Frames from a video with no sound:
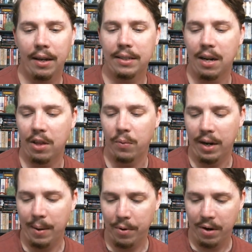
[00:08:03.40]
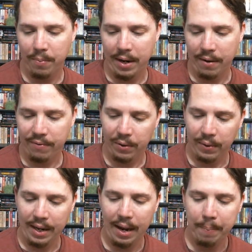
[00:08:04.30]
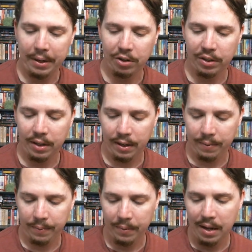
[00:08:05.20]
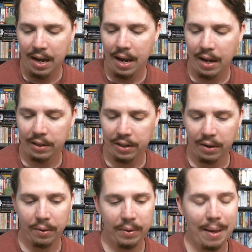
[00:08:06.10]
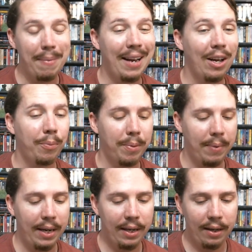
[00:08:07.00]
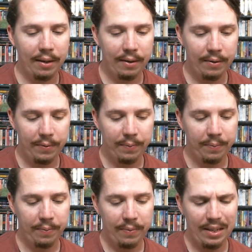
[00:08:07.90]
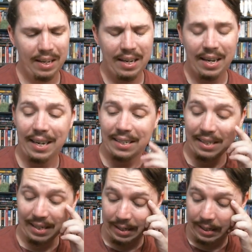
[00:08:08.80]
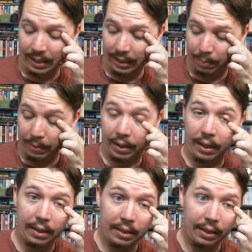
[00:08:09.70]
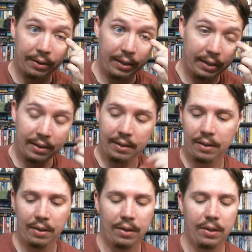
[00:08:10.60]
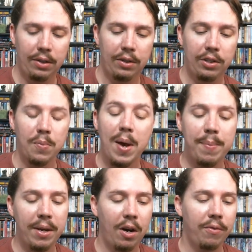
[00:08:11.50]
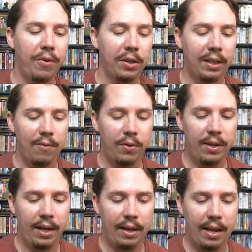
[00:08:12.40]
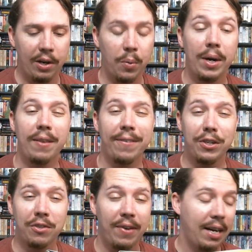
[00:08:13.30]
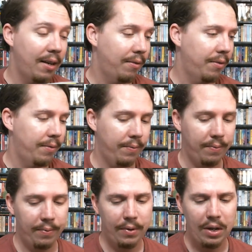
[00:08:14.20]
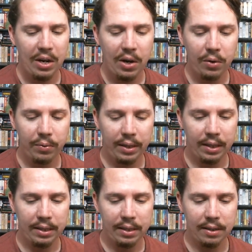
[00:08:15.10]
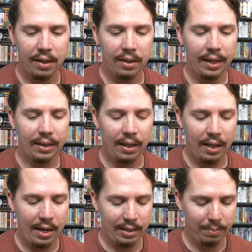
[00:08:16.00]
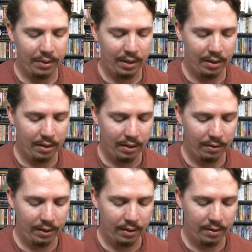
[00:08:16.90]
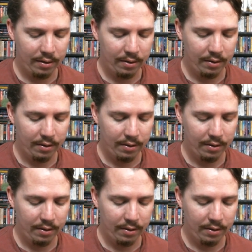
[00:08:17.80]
it's another one I brought for my nephew. It had pictures in it. And so that might help him like it. It's the sixth book in the series. So maybe I'll fall in love with it and then go buy the first five. Hopefully this is not like the last book in the series.